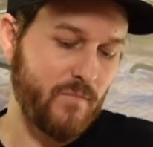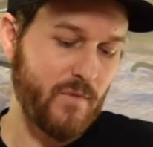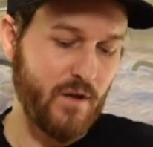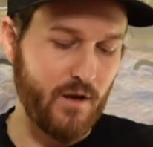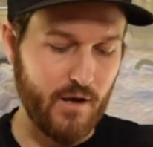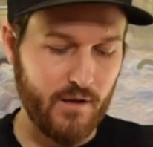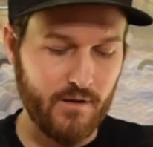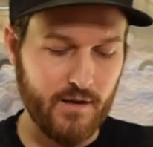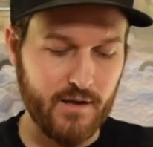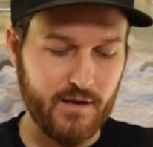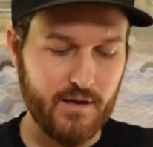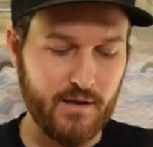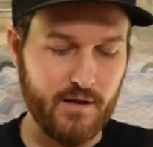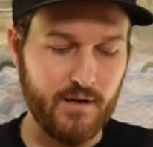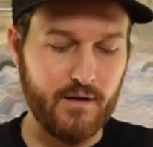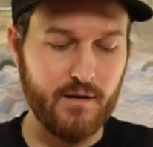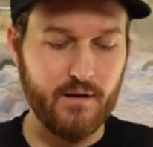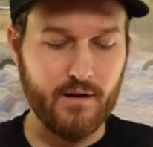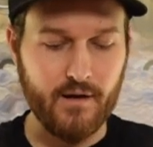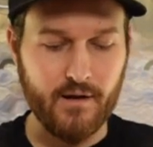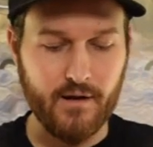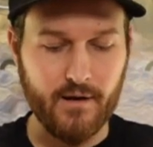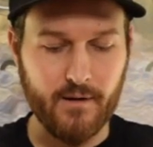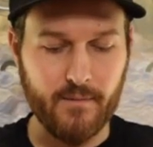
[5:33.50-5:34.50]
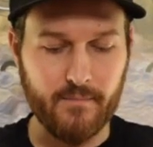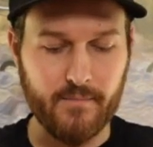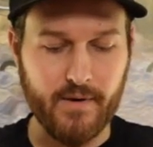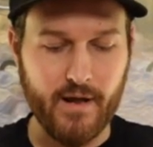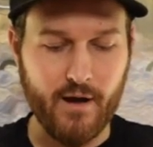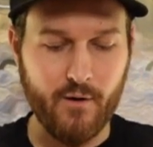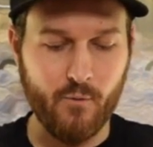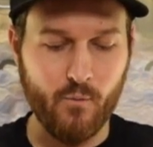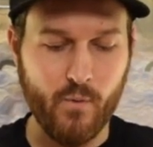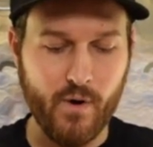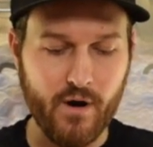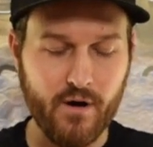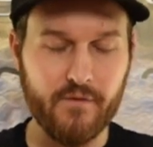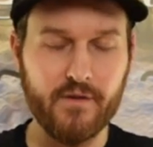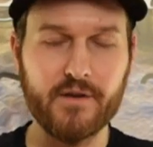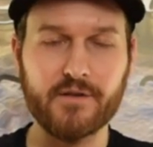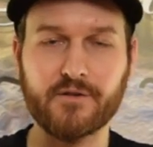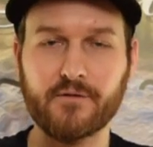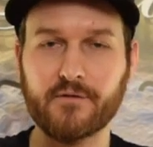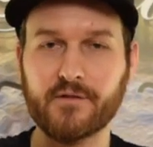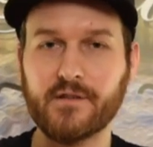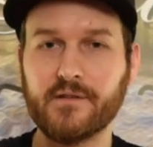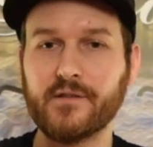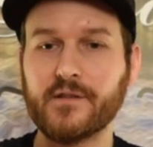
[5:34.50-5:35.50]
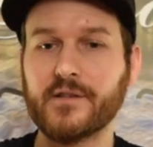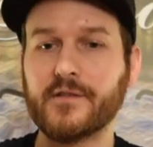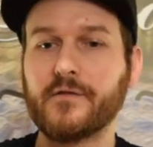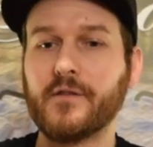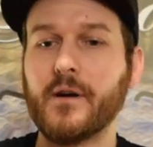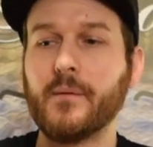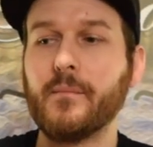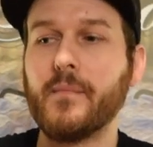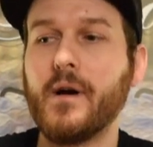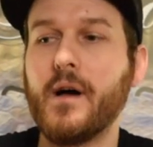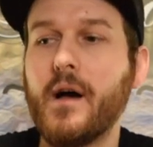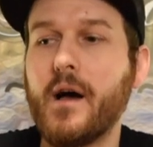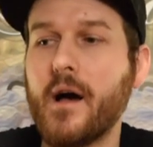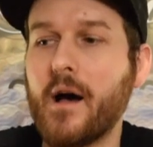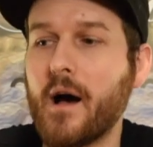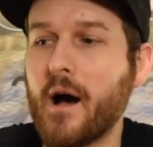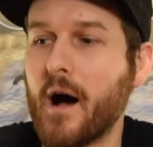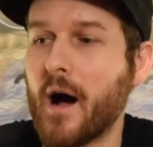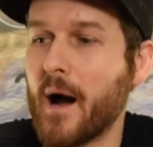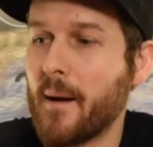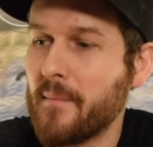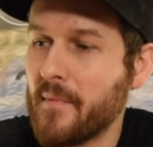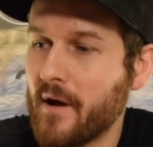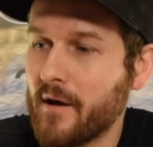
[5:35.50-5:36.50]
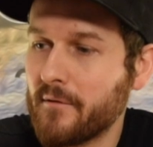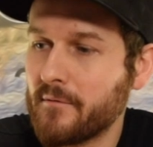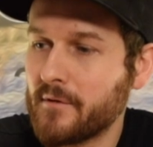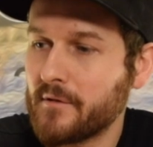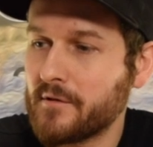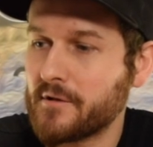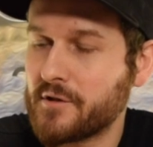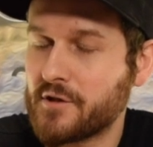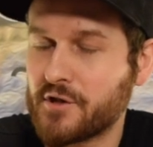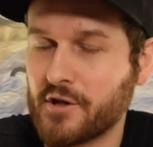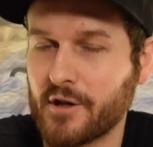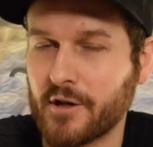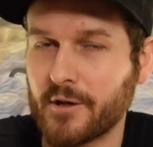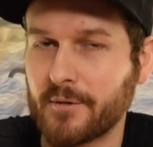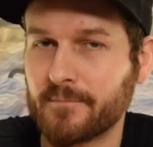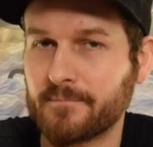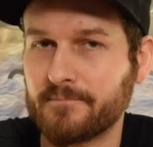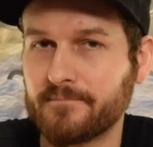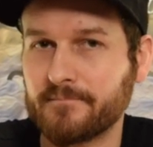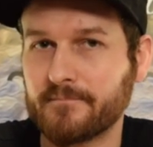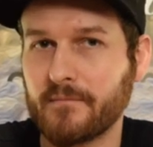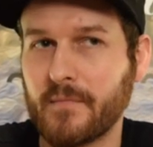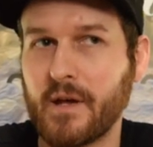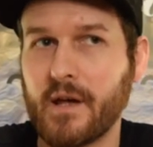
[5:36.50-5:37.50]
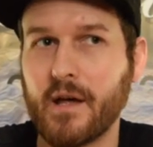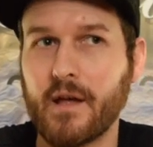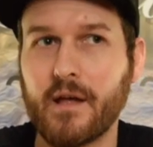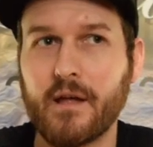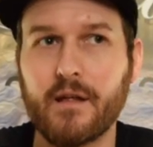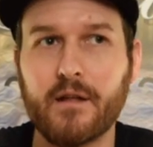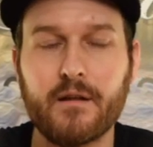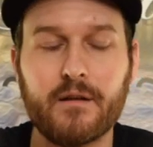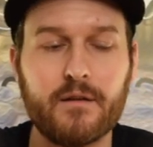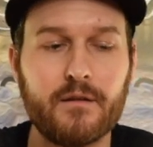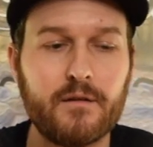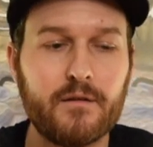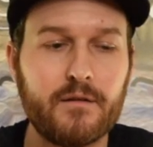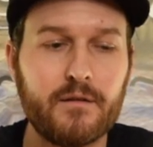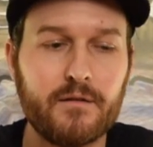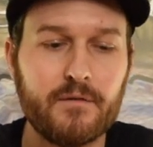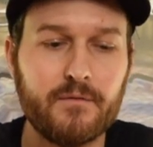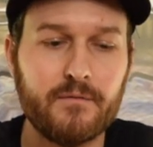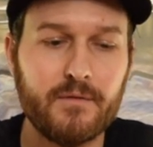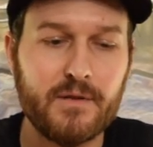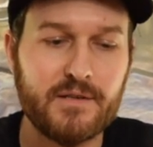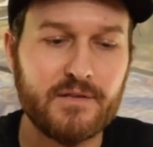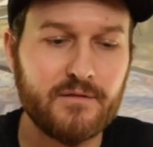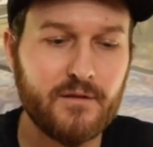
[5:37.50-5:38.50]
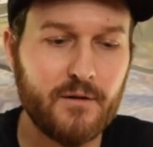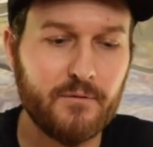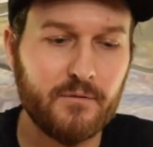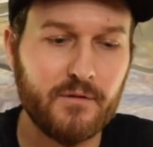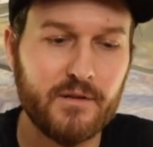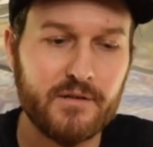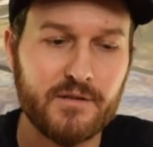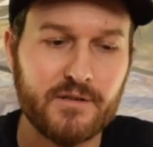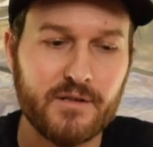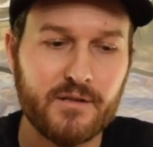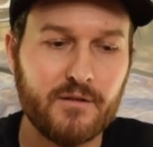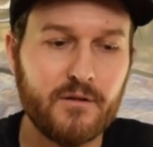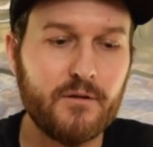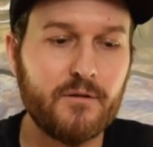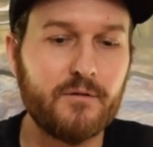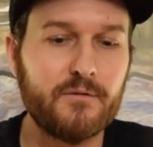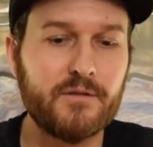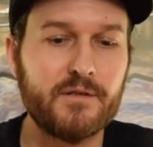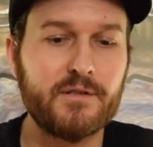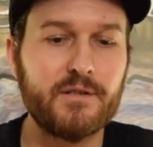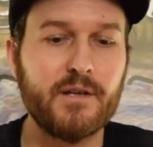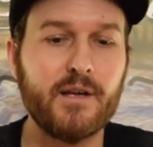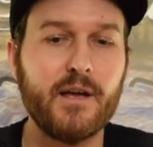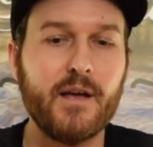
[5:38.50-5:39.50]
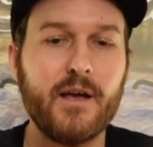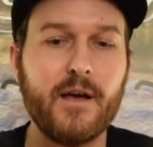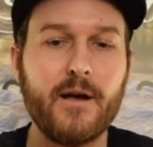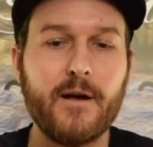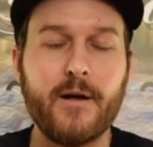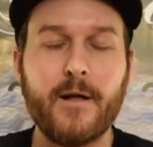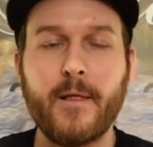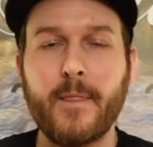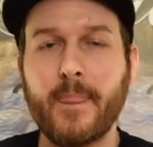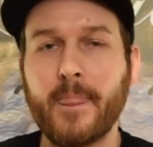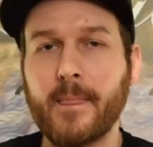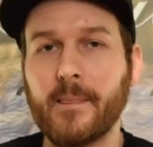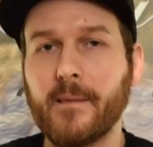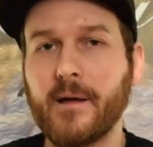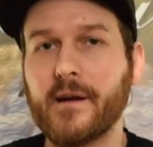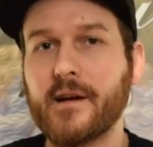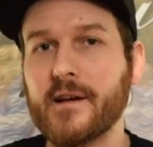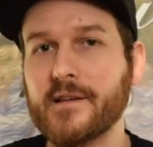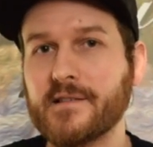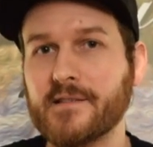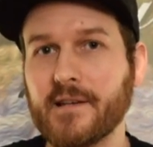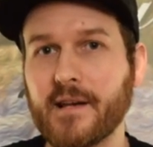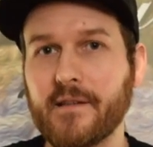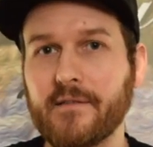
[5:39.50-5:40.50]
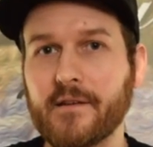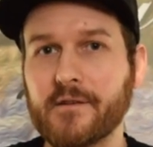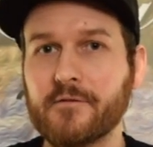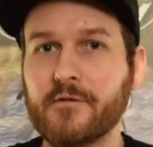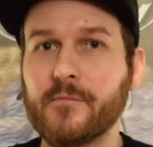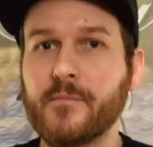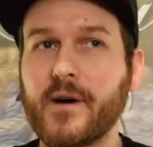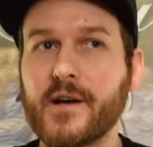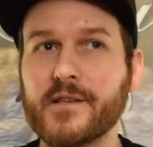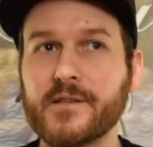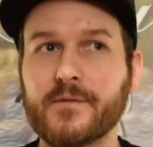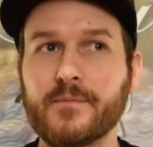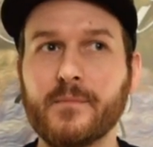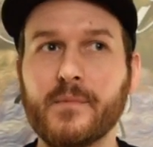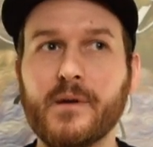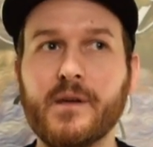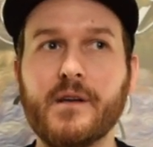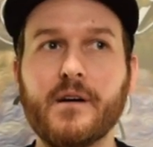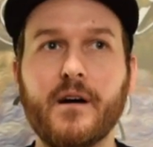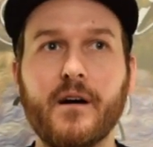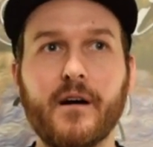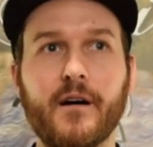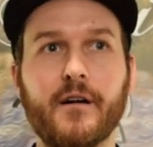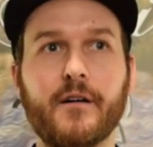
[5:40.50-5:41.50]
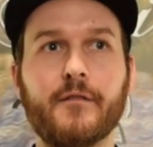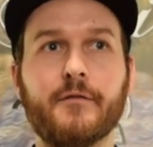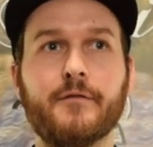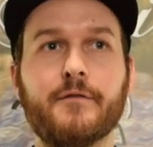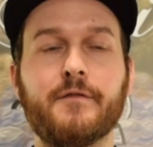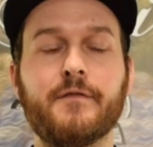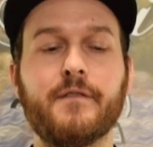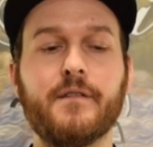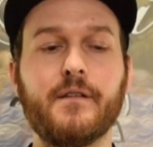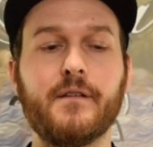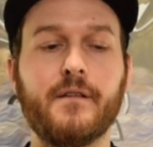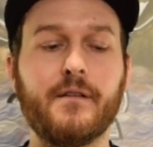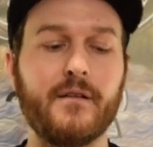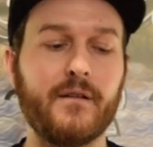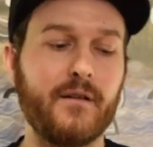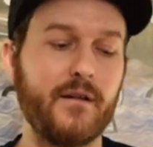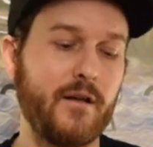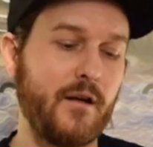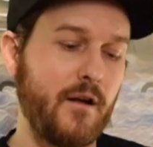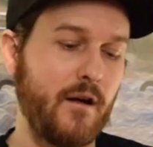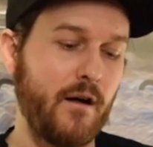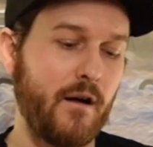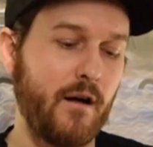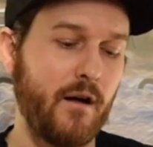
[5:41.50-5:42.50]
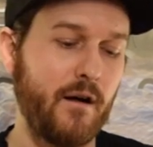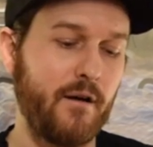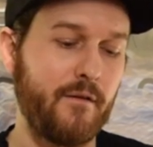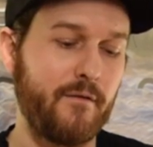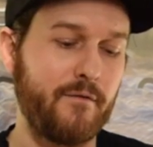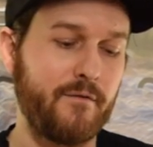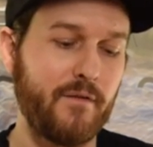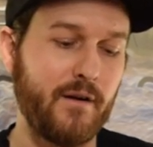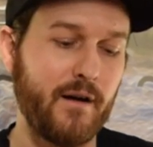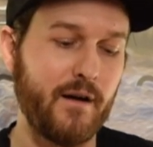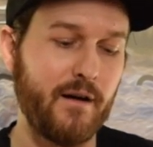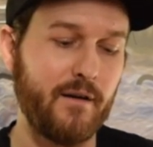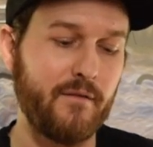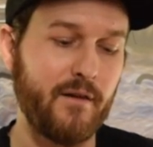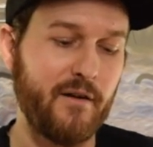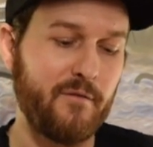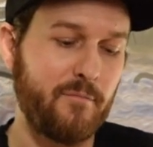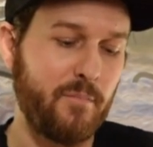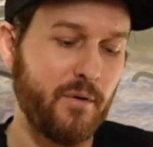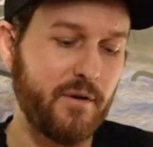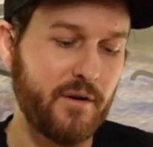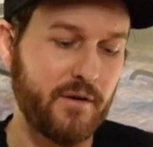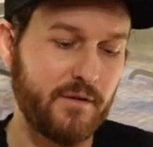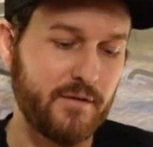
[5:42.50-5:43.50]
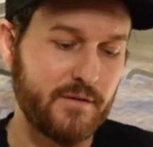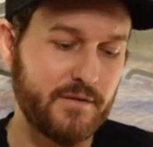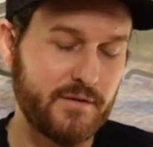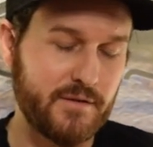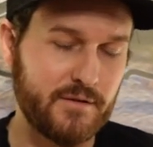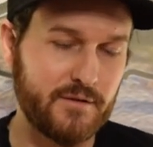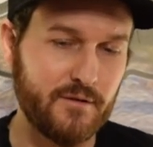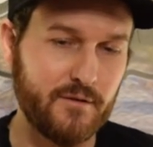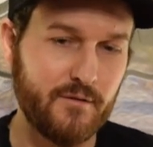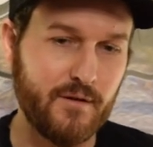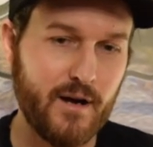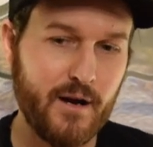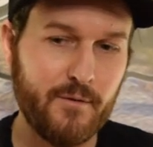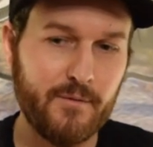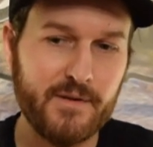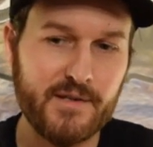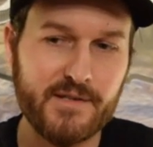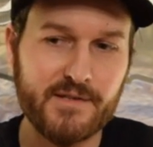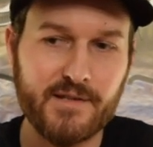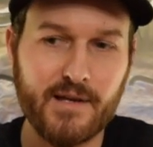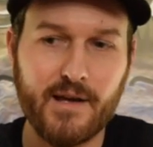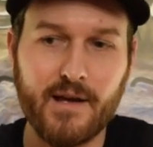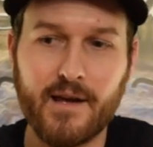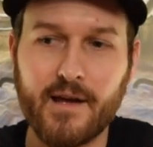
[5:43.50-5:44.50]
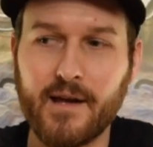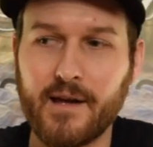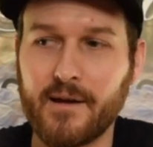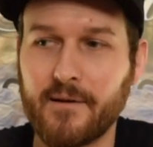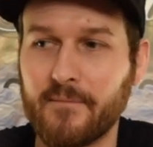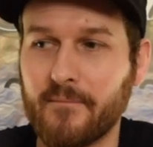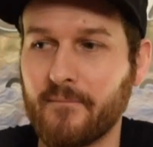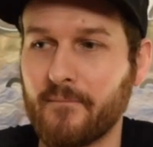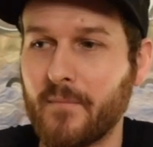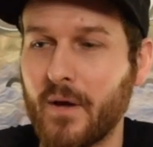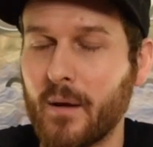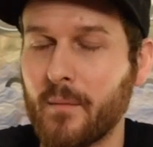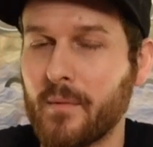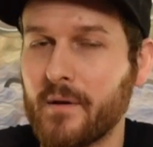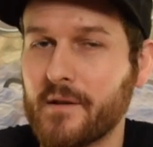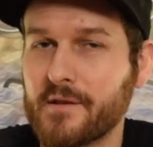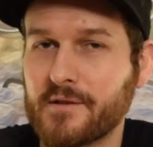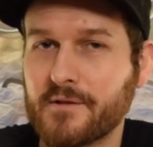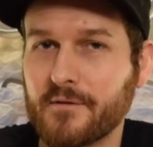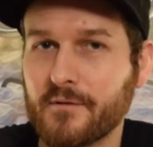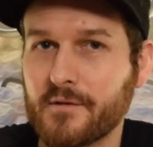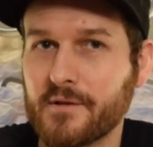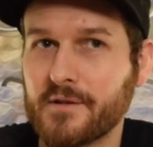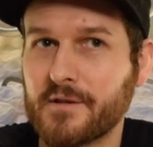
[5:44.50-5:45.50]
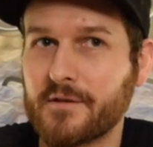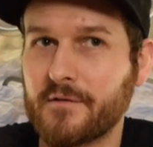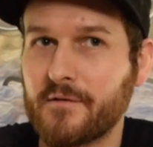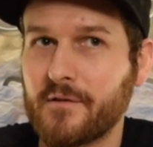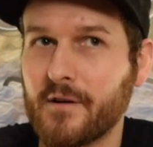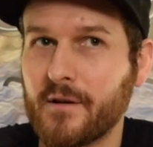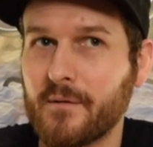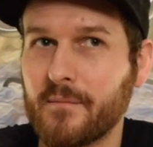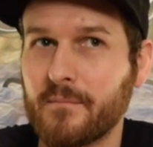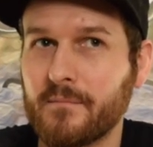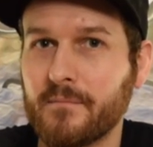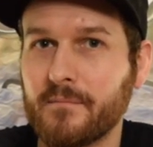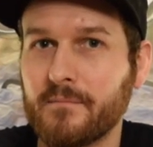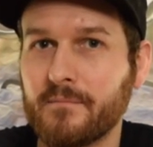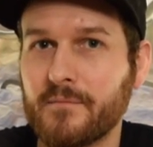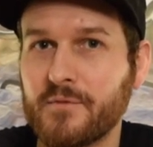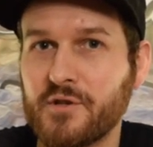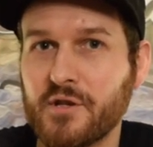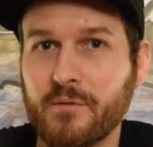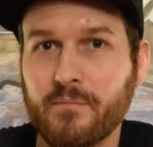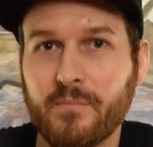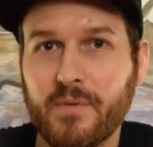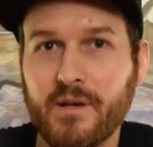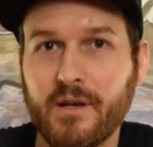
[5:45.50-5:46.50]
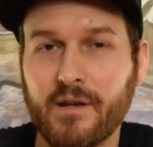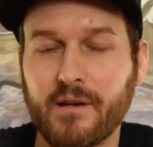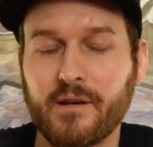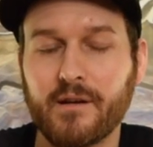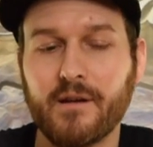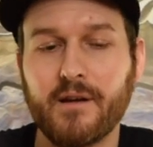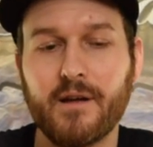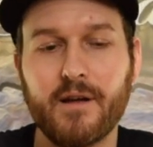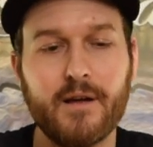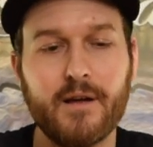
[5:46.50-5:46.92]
I like it. Now, where are they sourcing this from? I'm not really sure. And it's not really disclosed. Like I said, this reminds me of Booker's. So I would say maybe it's sourced from Jim Beam.